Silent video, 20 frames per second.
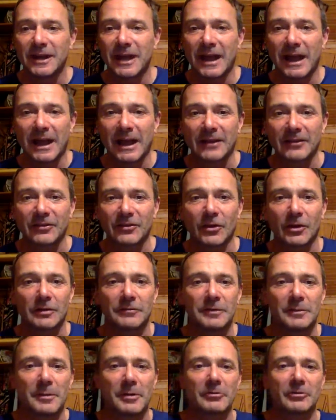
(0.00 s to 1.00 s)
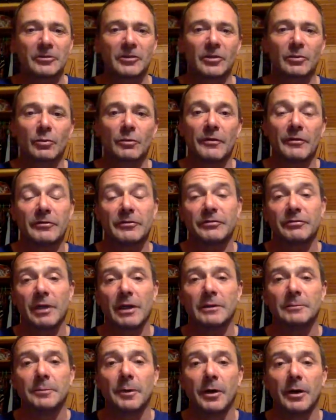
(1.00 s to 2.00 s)
And certainly the Americans were very
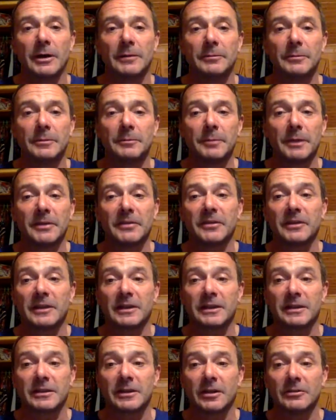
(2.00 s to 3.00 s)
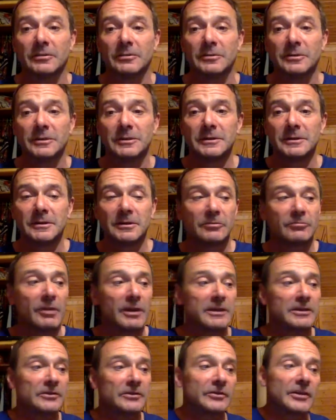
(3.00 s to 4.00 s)
threatened by him, basically, you know.
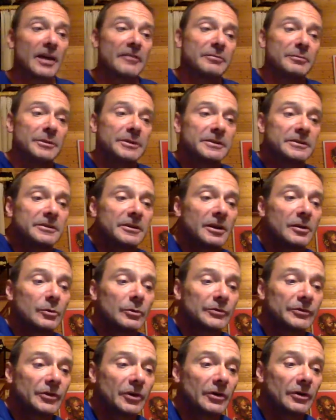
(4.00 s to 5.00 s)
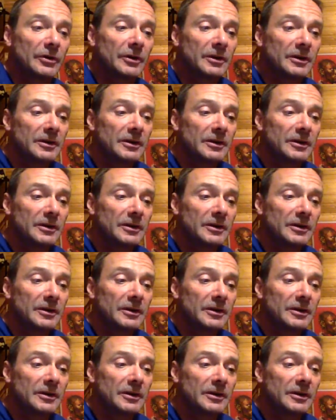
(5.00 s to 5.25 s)
Reagan's government, you know, was not